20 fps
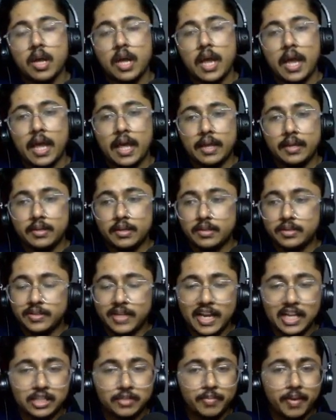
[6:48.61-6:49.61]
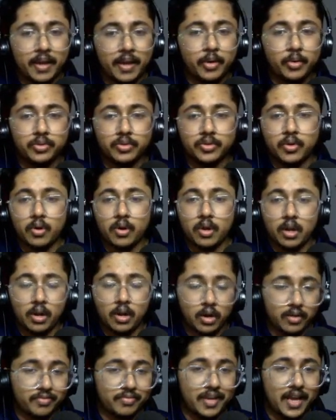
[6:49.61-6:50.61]
and the salesman used a
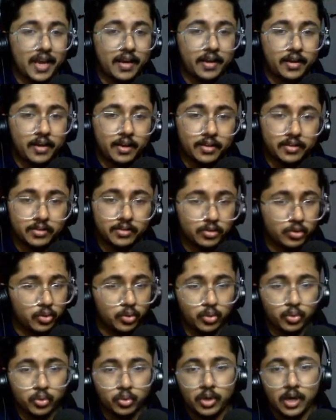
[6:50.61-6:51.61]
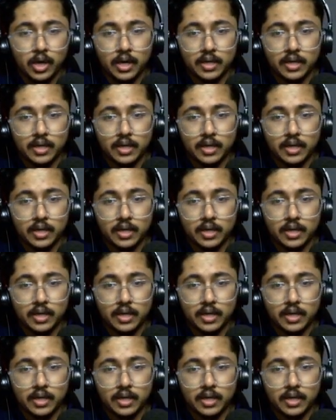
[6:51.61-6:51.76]
lot of tactics to